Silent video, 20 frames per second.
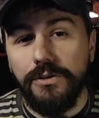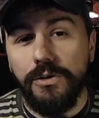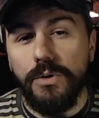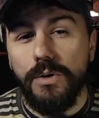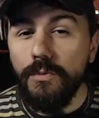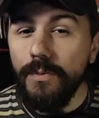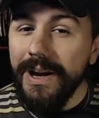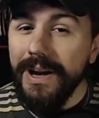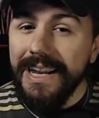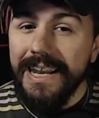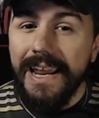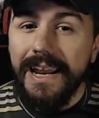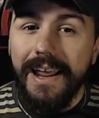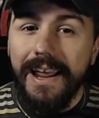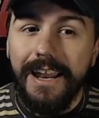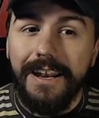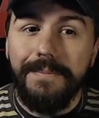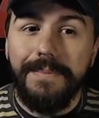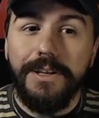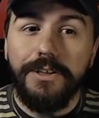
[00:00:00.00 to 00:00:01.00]
to irradiate
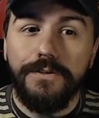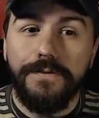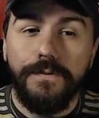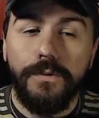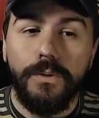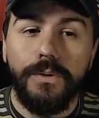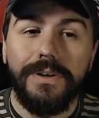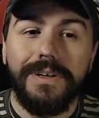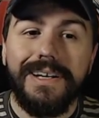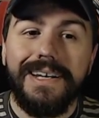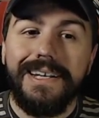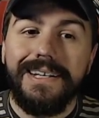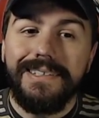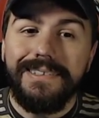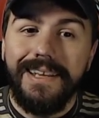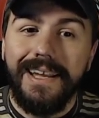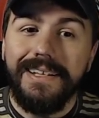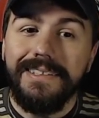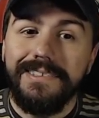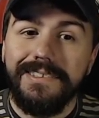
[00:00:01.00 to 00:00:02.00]
enemies for
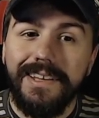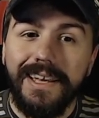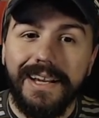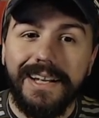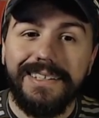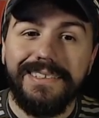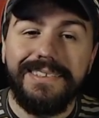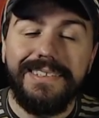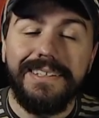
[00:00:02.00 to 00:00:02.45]
10 seconds,